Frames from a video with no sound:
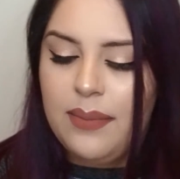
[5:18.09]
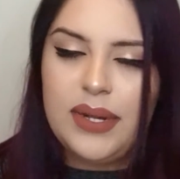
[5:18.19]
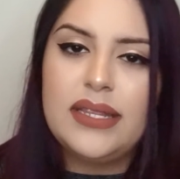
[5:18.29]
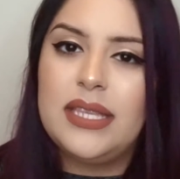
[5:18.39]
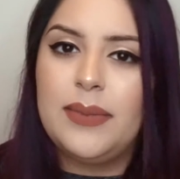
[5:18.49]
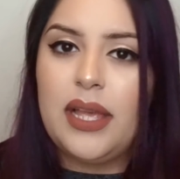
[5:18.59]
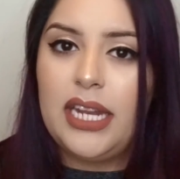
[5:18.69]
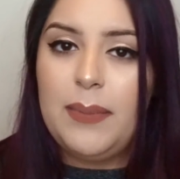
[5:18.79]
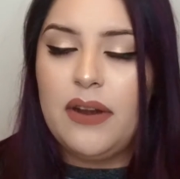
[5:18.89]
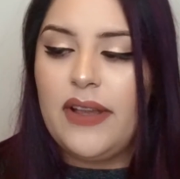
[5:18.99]
But it's the
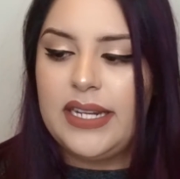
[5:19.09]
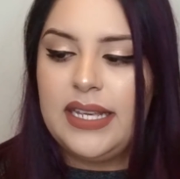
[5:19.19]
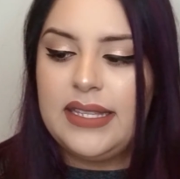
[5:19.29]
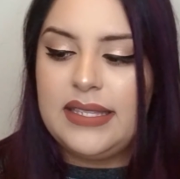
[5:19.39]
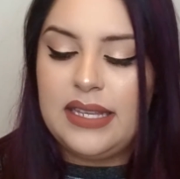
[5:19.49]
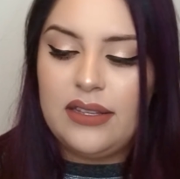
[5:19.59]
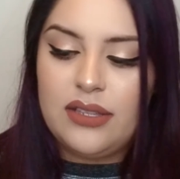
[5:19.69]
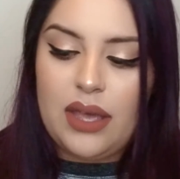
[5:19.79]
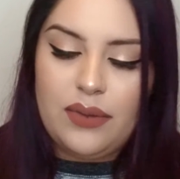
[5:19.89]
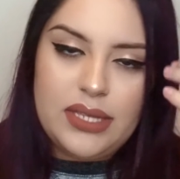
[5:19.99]
Milani Perfect and Conceal.
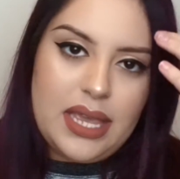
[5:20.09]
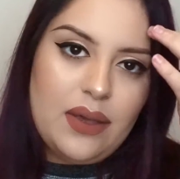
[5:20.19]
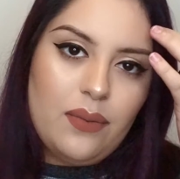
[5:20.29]
So I will take